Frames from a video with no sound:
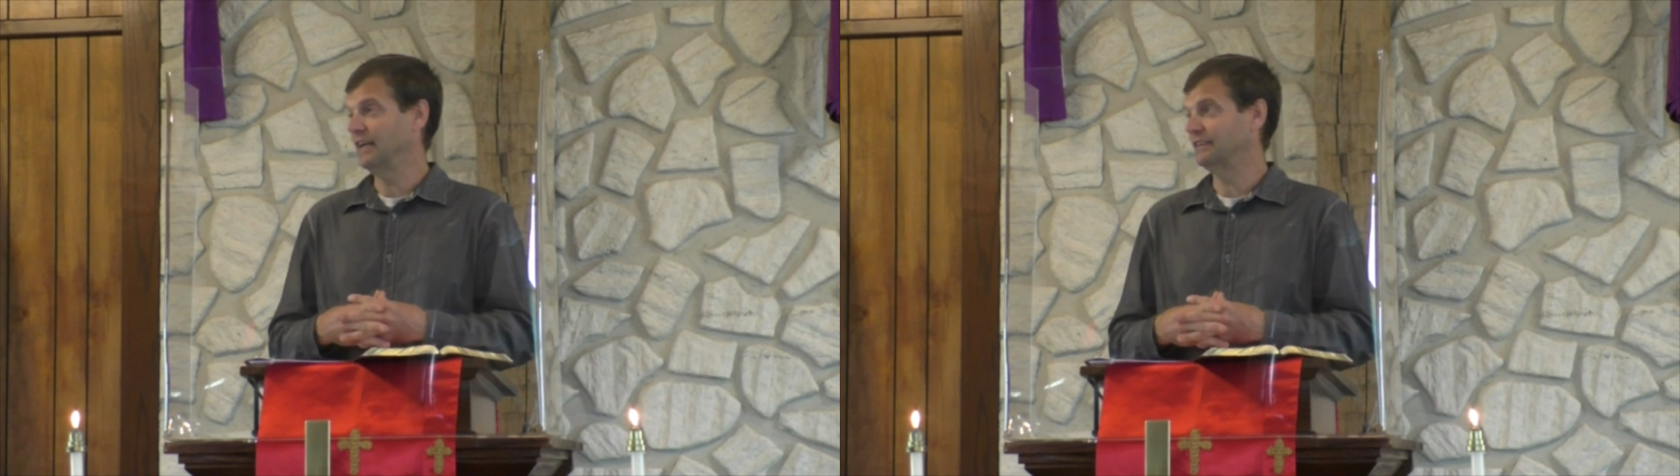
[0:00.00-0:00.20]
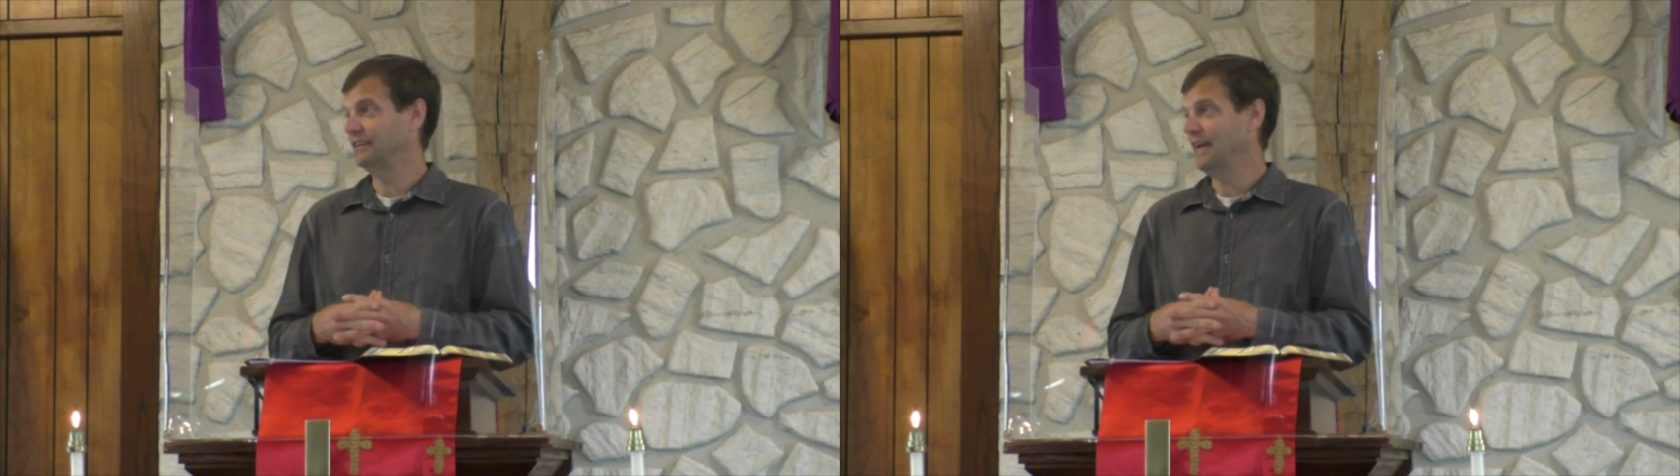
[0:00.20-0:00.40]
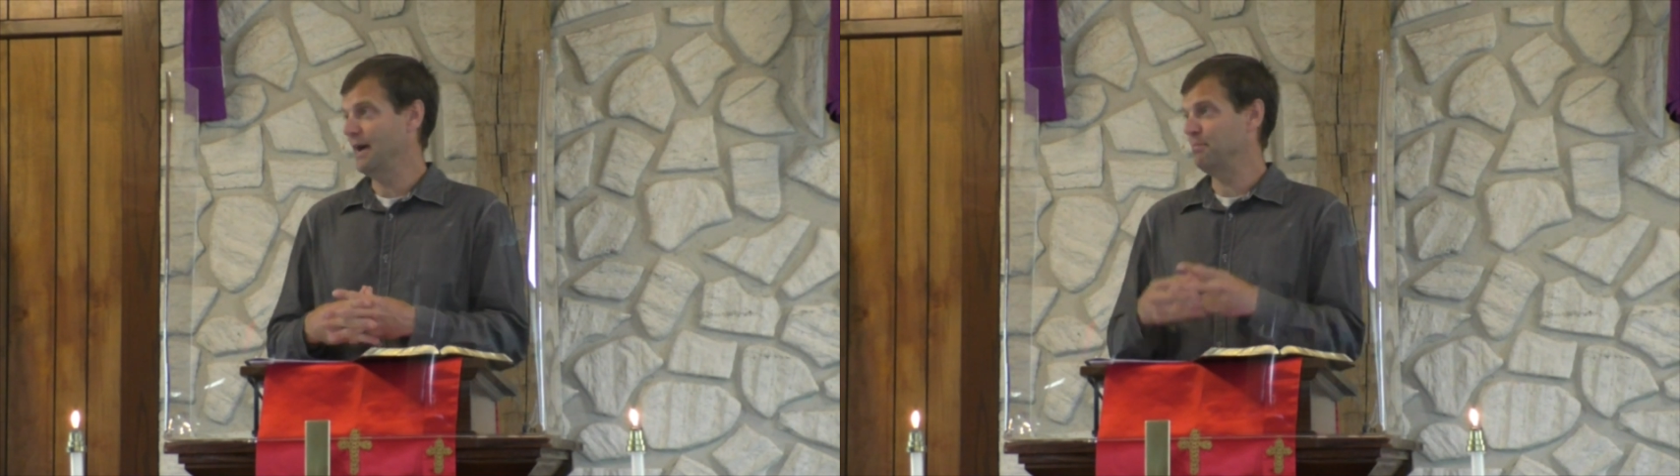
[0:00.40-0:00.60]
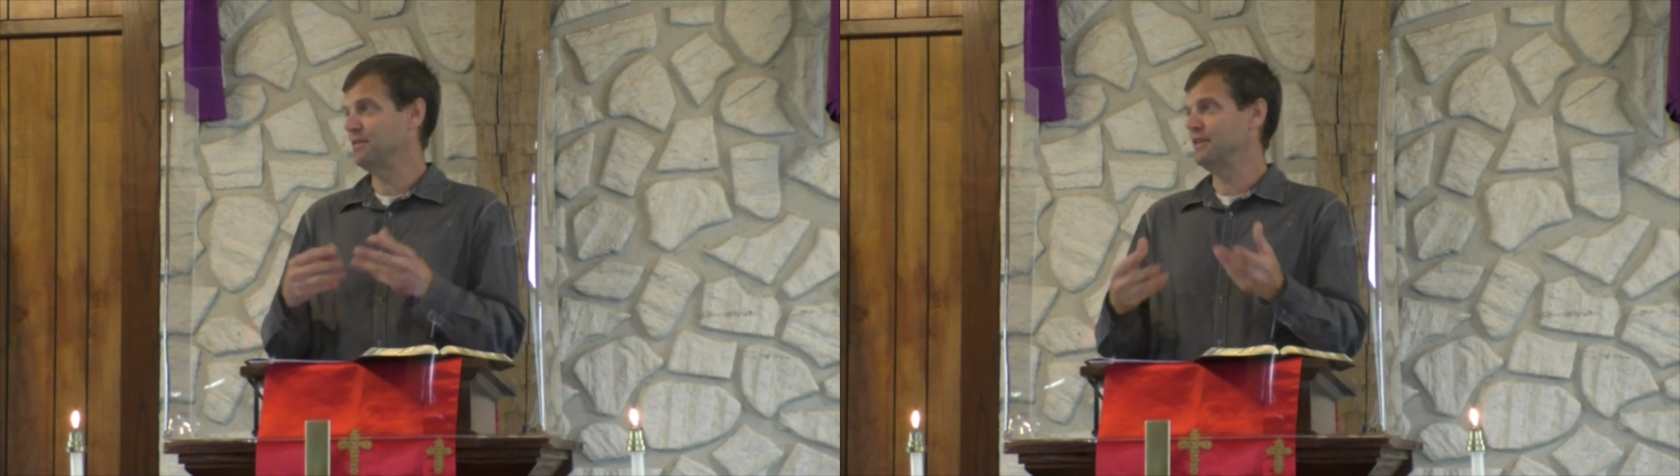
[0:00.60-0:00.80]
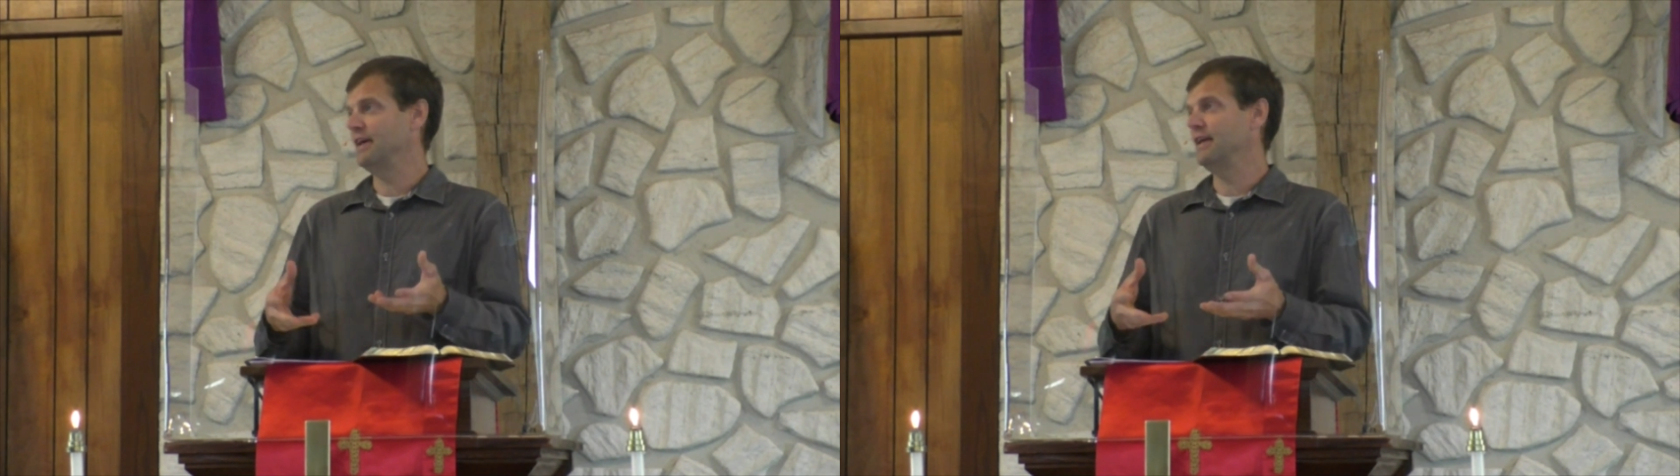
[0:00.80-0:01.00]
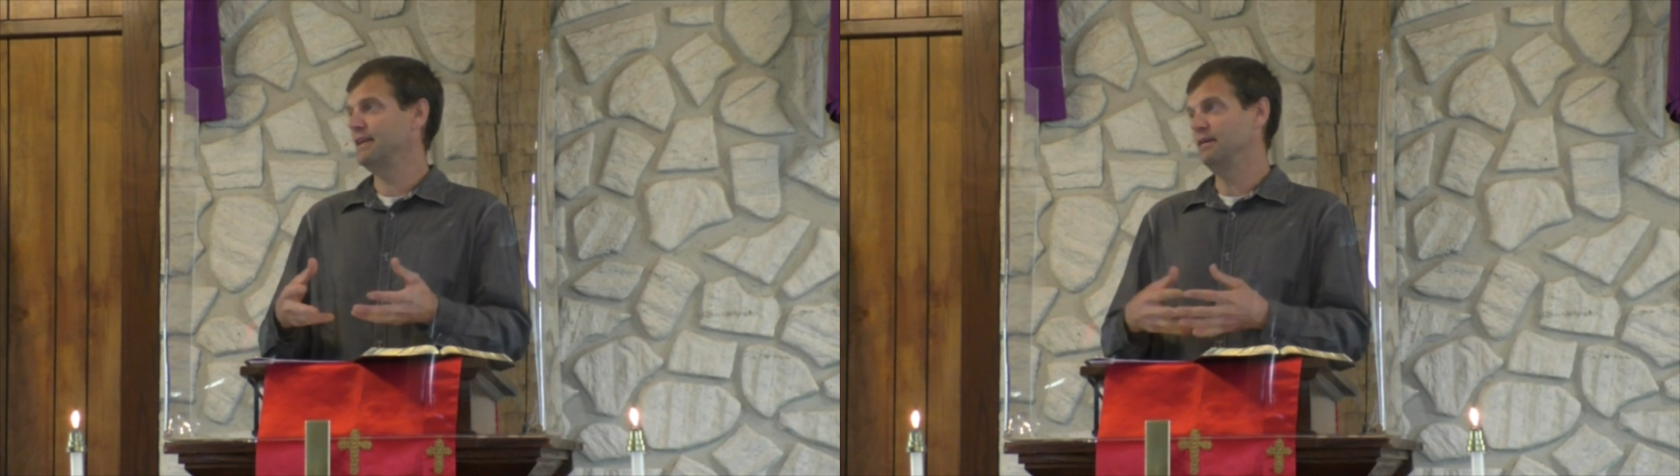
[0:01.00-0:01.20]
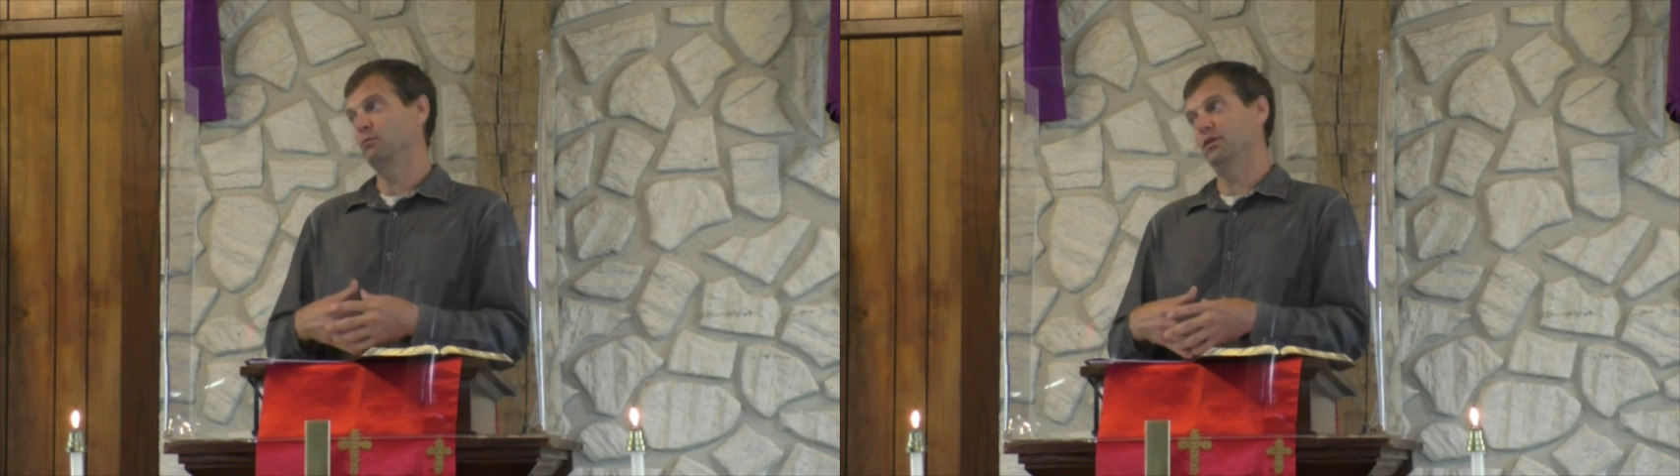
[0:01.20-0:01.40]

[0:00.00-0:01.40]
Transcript: actually happened then and